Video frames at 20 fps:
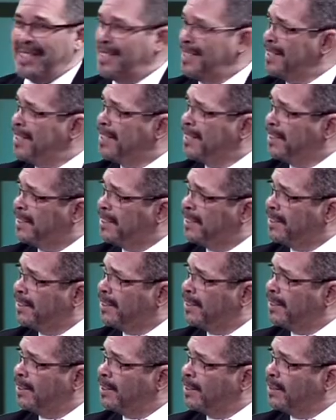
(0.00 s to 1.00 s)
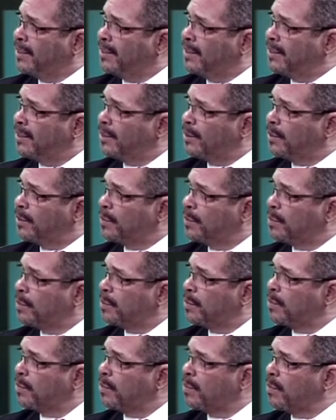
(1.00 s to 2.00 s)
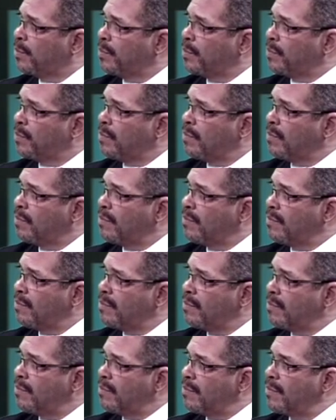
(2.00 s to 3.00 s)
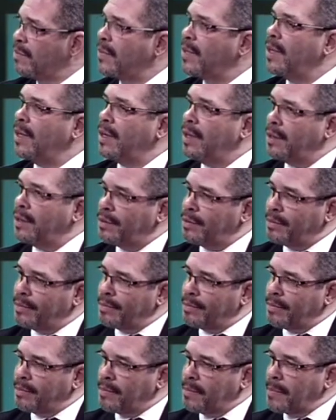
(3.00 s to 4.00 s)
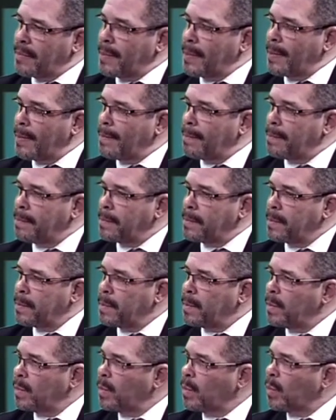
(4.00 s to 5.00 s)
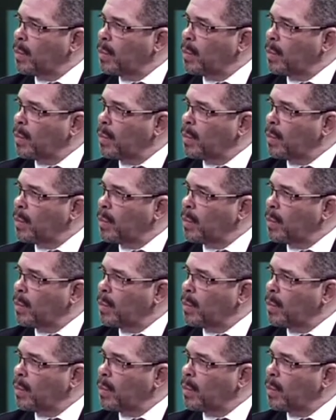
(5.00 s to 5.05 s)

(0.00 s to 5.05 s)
[no speech]